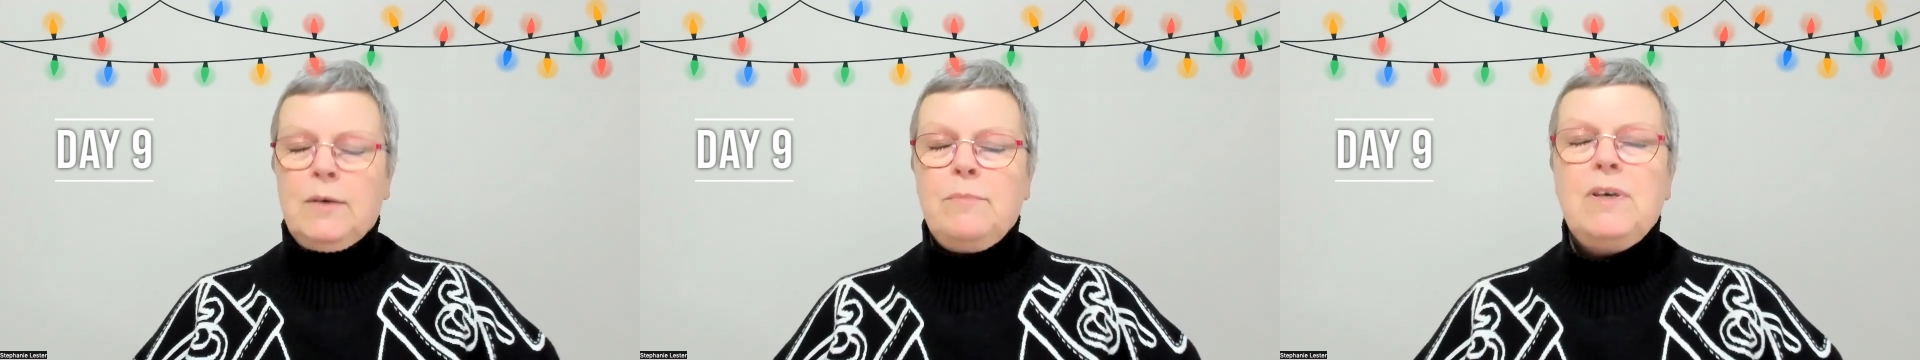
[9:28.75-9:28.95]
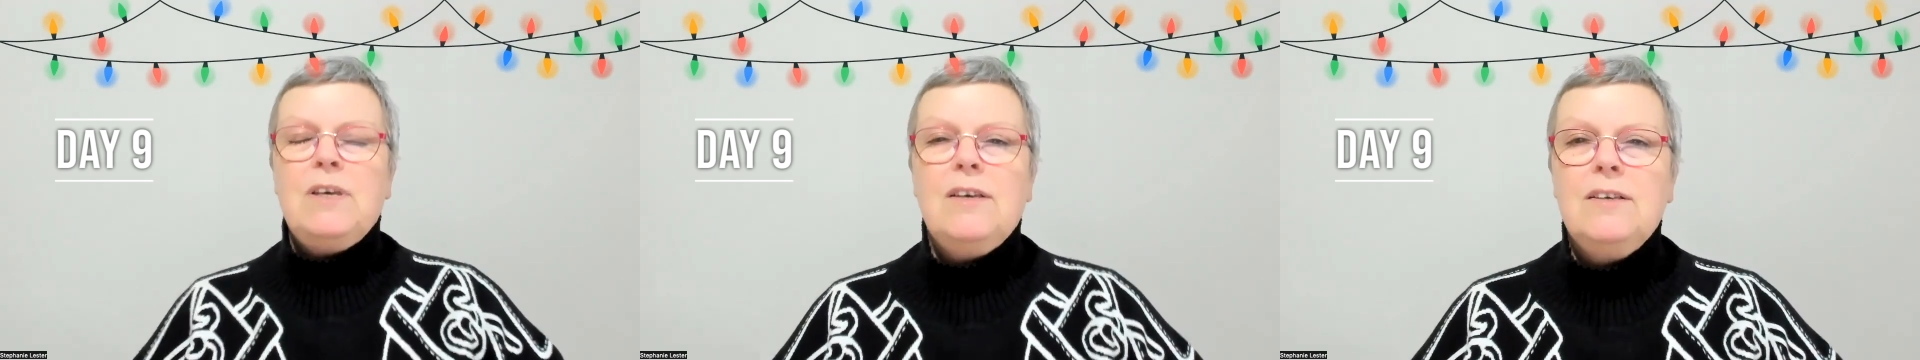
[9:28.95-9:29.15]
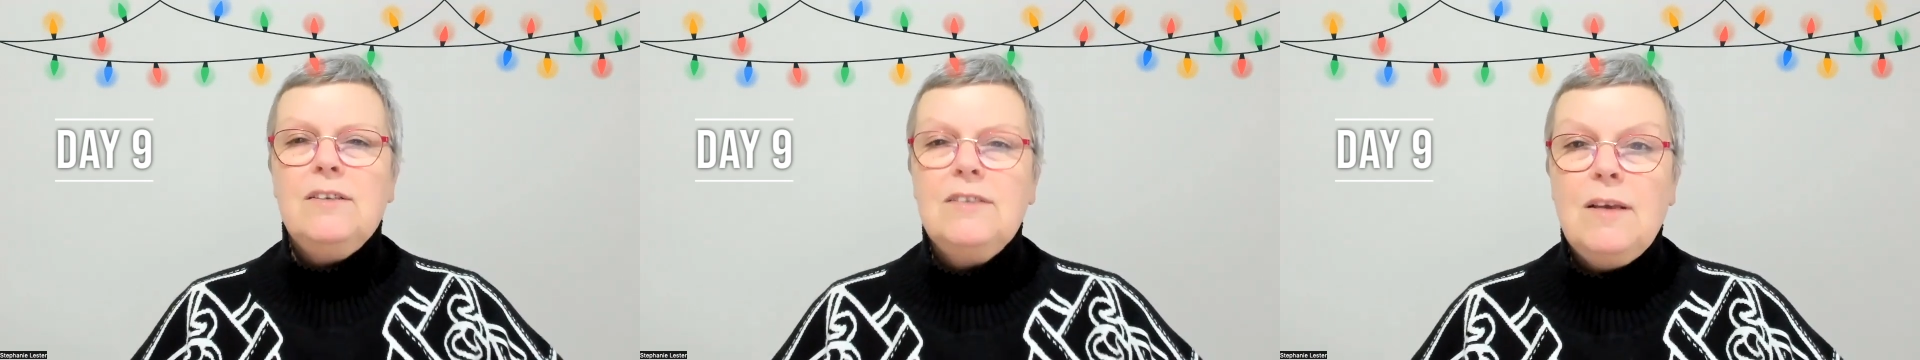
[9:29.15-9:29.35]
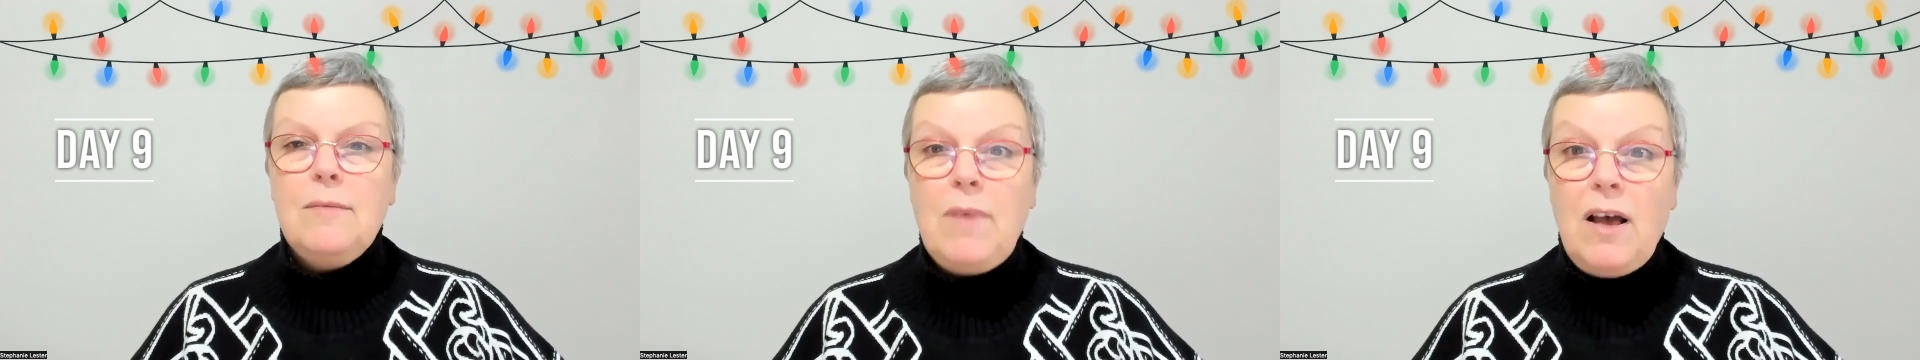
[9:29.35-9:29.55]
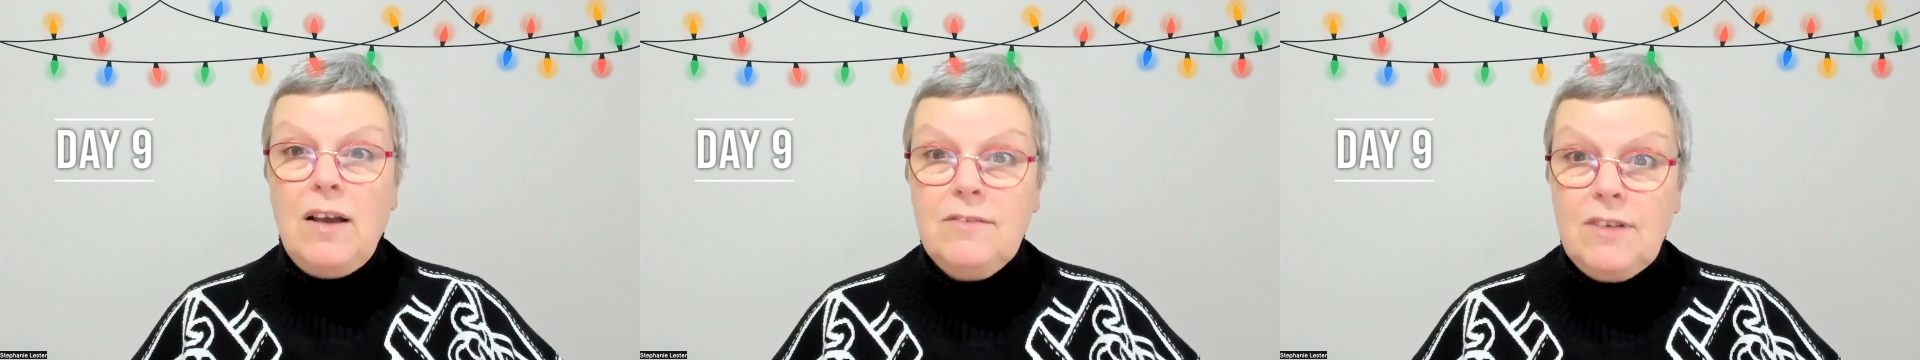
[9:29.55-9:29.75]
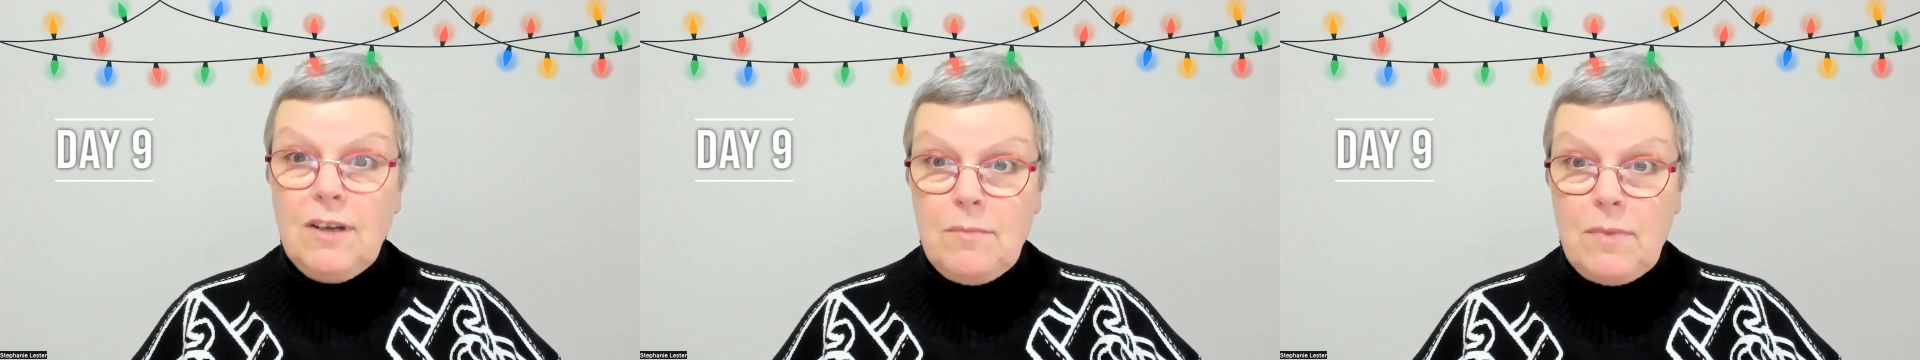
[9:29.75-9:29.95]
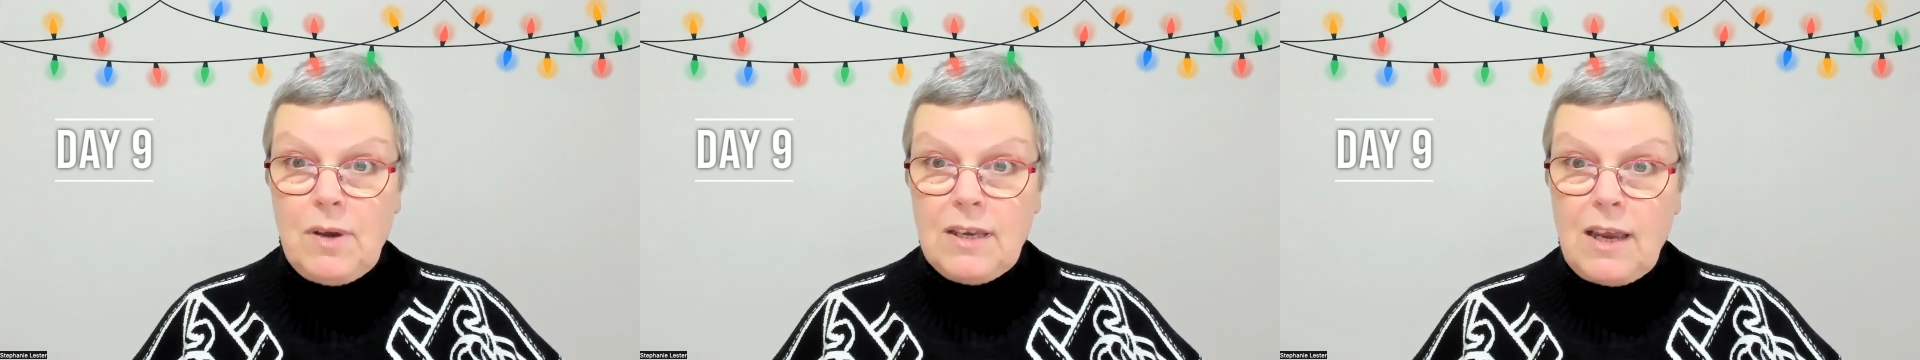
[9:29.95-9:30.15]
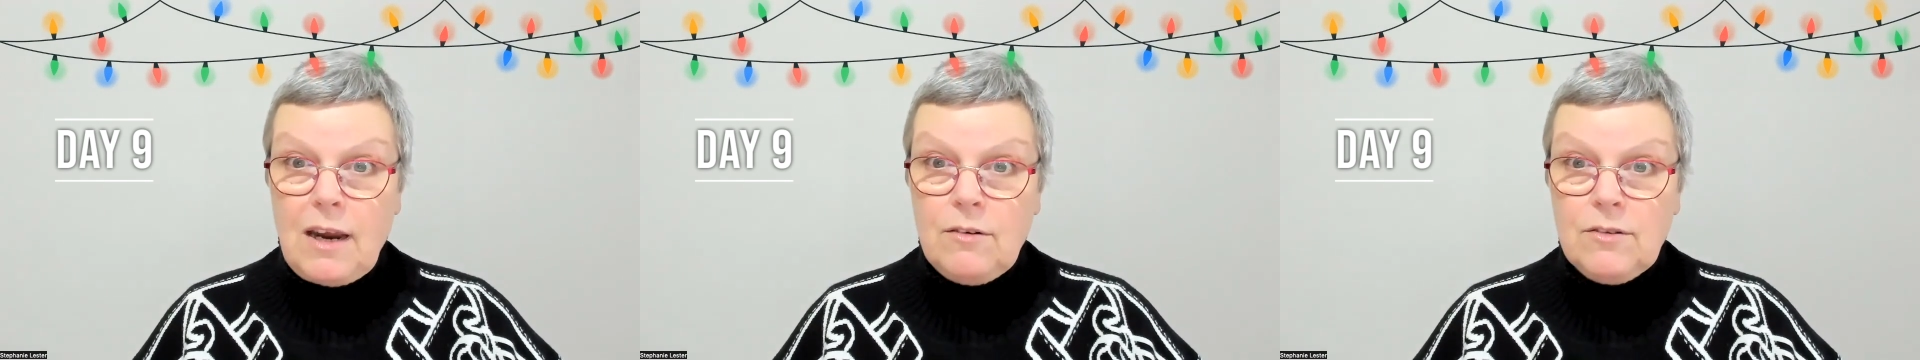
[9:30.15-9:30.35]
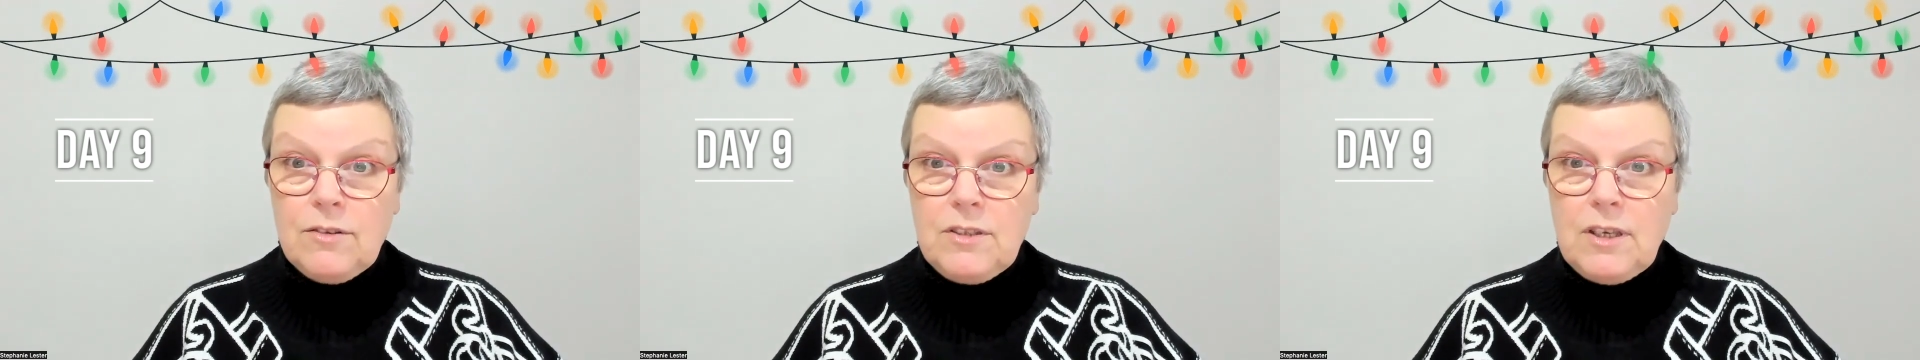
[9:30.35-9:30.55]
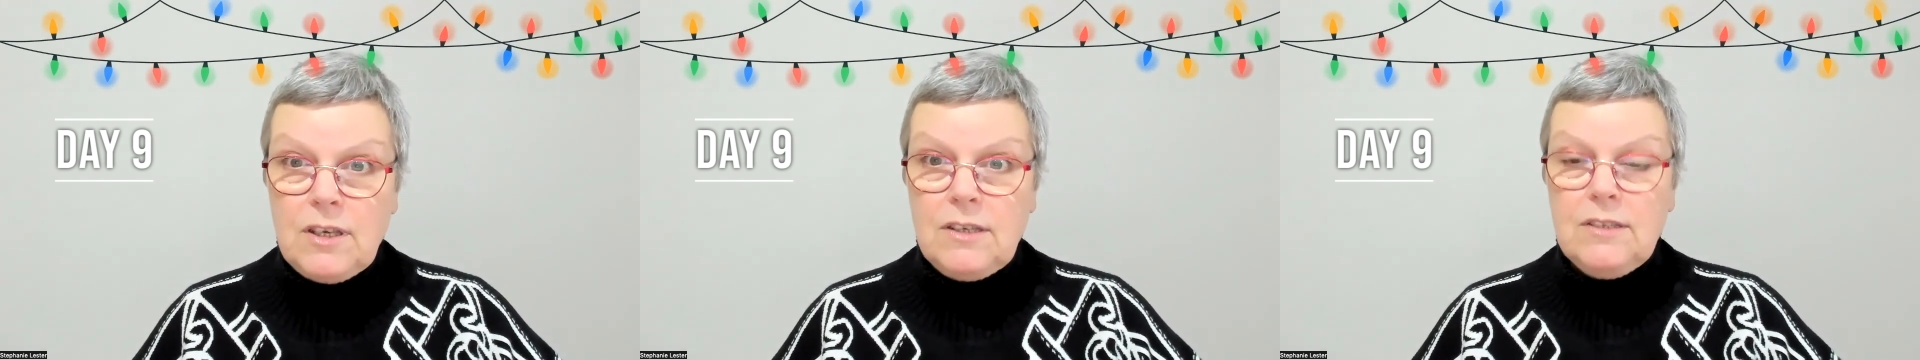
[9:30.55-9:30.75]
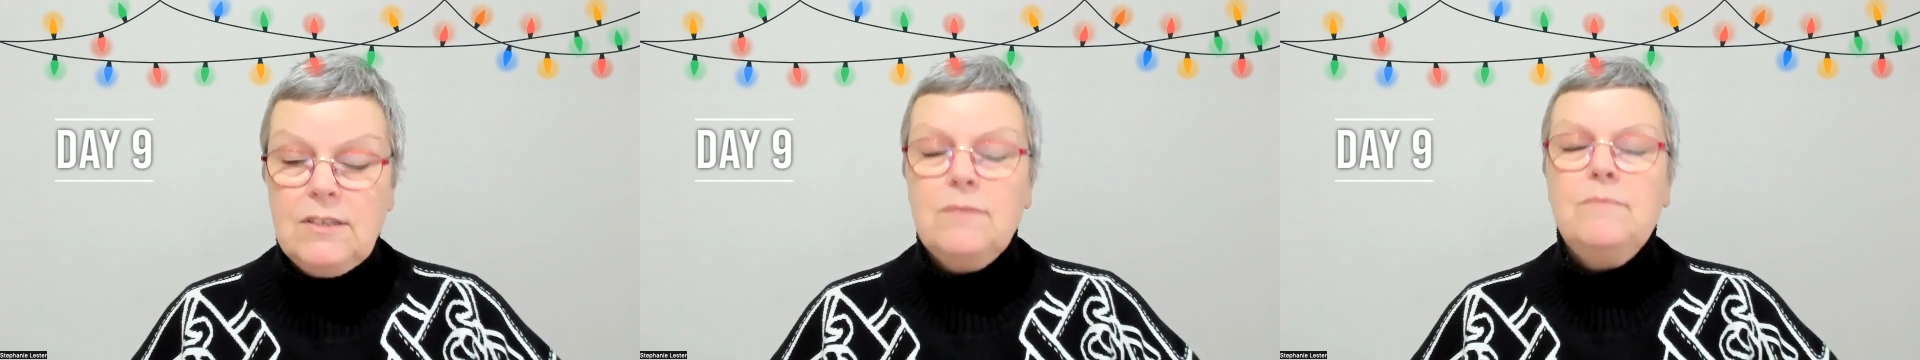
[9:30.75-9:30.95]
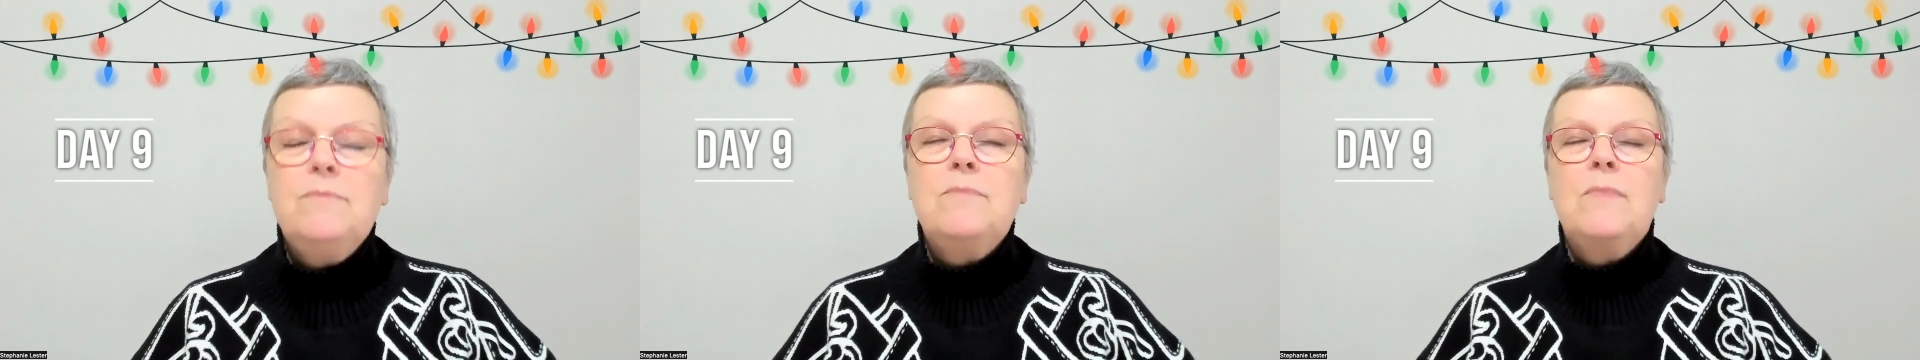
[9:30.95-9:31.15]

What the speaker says: because I've done my Carol Singers,